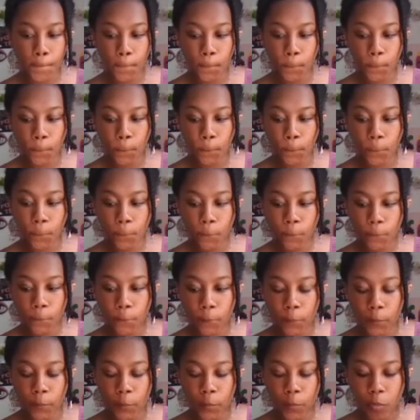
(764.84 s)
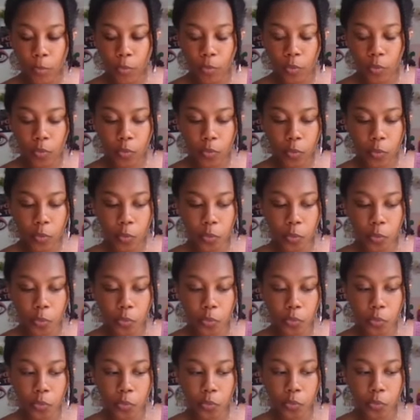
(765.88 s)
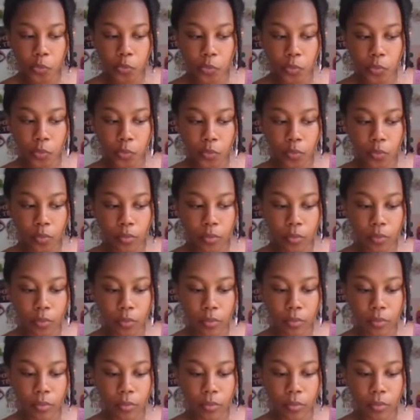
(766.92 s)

(no one is talking)